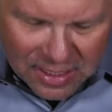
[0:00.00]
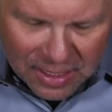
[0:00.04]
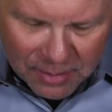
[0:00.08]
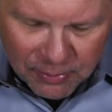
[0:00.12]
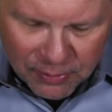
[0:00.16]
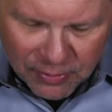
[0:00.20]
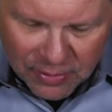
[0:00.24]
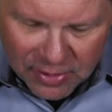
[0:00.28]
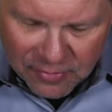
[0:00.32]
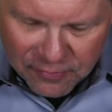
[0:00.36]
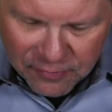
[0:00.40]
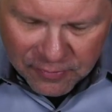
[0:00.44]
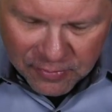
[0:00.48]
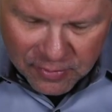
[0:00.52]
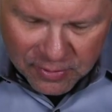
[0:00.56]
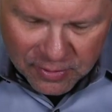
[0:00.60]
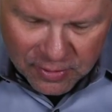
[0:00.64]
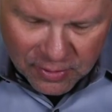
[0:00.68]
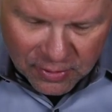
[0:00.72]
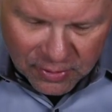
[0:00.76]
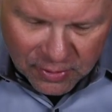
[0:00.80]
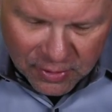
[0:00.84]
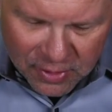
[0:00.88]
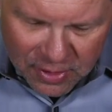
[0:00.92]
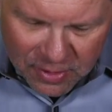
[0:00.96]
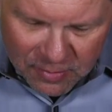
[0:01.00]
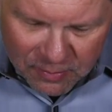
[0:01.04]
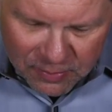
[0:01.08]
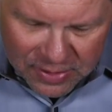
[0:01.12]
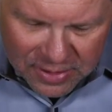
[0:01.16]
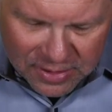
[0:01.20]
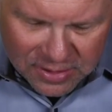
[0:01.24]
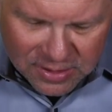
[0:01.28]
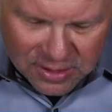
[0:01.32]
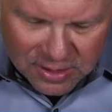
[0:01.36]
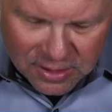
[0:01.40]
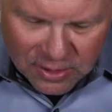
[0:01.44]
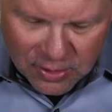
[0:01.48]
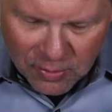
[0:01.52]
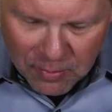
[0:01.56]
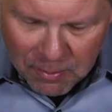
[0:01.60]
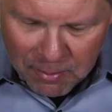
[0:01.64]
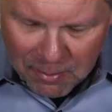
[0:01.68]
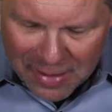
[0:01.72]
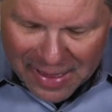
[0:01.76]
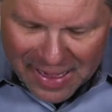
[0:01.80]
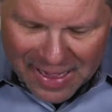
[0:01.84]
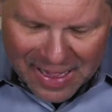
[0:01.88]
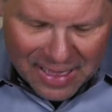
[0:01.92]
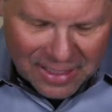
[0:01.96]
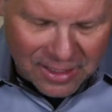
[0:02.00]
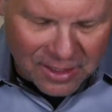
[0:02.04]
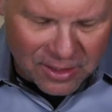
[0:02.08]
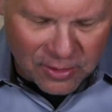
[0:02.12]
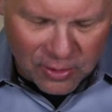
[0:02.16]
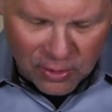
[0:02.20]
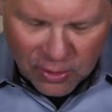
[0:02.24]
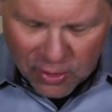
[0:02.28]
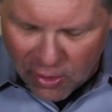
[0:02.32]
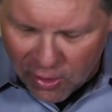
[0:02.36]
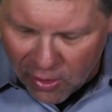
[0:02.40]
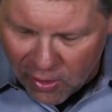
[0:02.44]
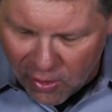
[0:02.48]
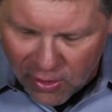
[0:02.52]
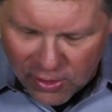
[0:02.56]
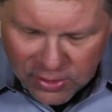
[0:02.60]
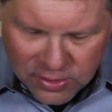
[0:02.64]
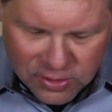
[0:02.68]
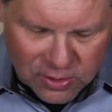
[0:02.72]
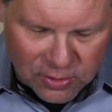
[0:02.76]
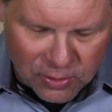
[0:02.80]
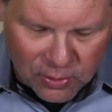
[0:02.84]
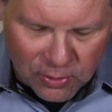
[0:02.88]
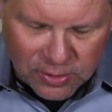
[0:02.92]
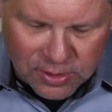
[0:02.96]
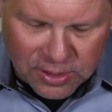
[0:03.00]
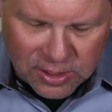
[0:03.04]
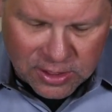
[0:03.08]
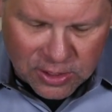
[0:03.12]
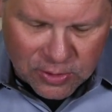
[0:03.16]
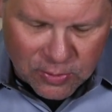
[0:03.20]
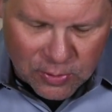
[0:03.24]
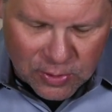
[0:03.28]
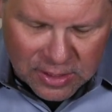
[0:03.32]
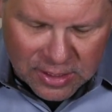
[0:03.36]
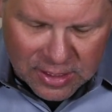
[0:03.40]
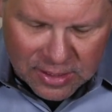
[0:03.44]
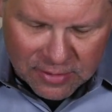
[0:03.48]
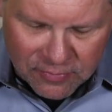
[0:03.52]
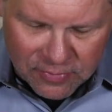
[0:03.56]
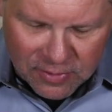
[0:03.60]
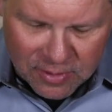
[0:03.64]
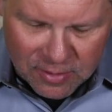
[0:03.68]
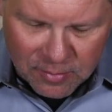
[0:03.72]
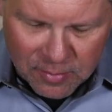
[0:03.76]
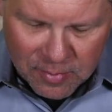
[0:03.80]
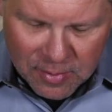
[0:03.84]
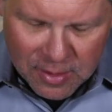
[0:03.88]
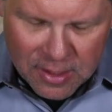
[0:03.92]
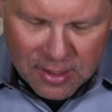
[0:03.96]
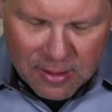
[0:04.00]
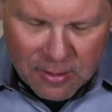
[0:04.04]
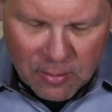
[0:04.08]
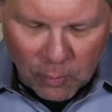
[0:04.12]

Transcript: I pray for their peace in their mind and their hearts, Lord, that you would give them